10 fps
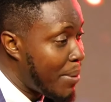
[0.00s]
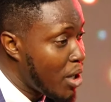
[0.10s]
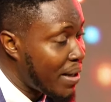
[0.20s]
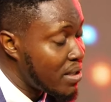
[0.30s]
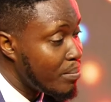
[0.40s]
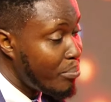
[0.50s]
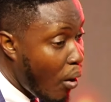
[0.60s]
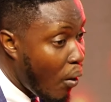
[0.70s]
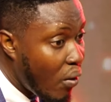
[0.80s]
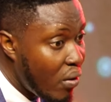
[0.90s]
your pardon,
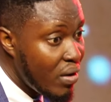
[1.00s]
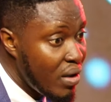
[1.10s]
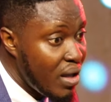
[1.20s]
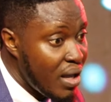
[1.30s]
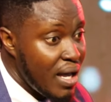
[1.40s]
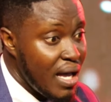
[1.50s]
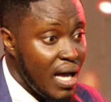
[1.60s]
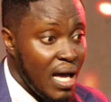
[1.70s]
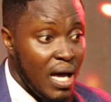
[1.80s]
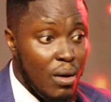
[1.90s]
Paul.
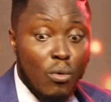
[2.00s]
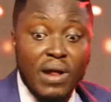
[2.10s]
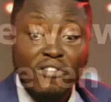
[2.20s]
It would have